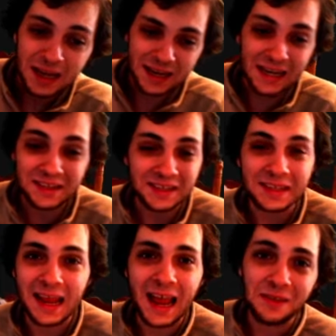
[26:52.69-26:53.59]
Kate
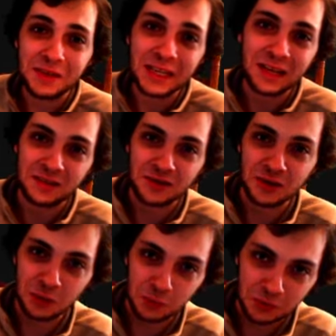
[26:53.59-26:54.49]
didn't have any
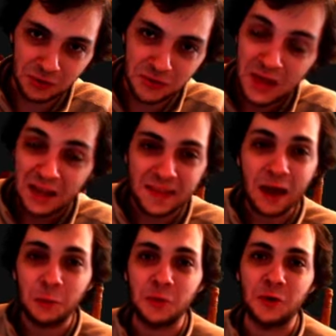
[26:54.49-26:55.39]
anti-tunnel perks.
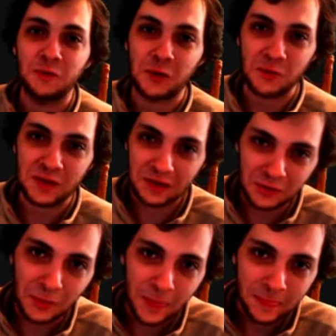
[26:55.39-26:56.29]
That was our first
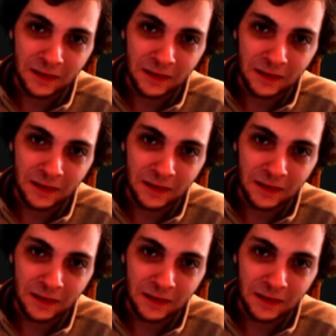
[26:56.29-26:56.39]
kill.